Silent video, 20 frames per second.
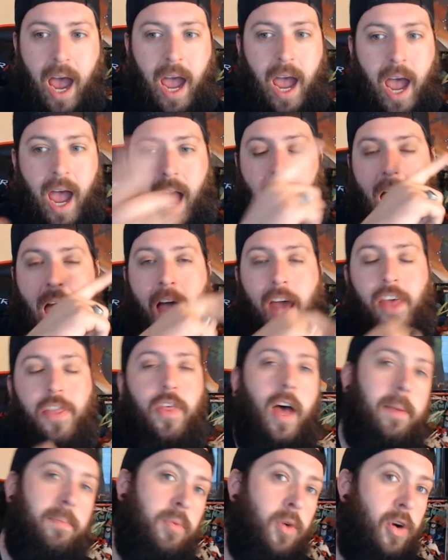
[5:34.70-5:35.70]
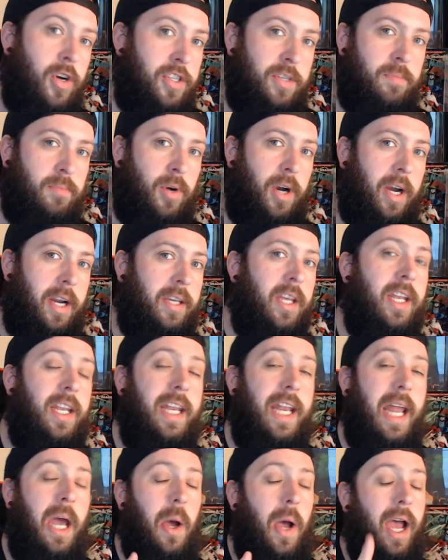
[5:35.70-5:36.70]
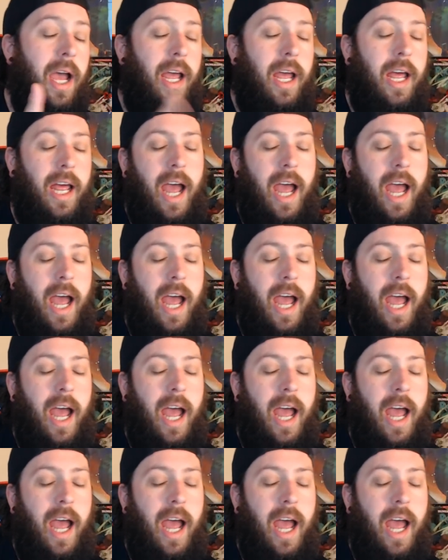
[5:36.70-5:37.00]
I thought Prison Break. Now,